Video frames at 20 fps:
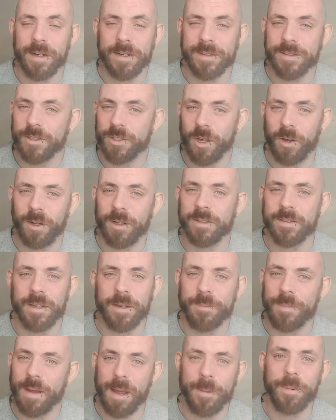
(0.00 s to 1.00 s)
it in salt
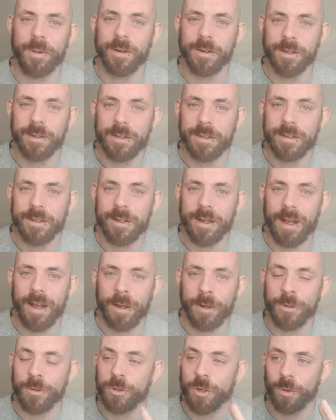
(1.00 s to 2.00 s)
and pepper,
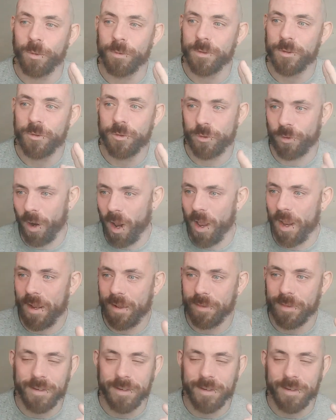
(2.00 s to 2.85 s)
and you don't try